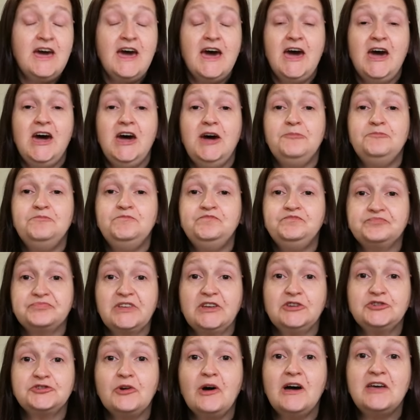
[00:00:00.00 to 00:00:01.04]

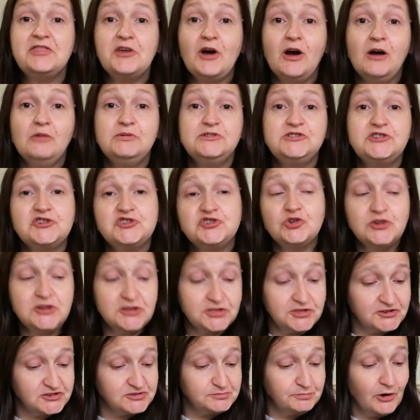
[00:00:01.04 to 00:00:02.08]
So I thought I would just show
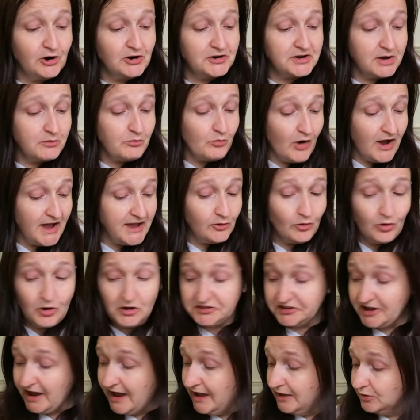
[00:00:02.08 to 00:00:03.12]
you this morning what I
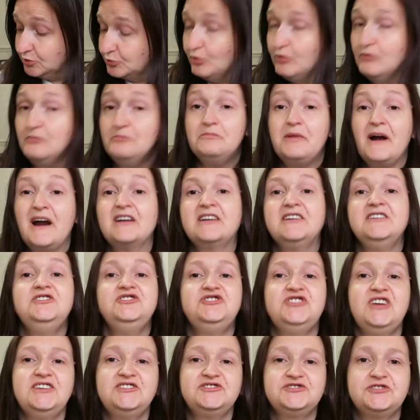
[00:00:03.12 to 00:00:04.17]
got at Home
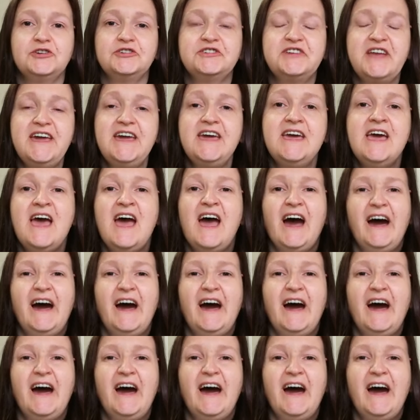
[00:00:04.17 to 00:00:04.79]
Bargains yesterday.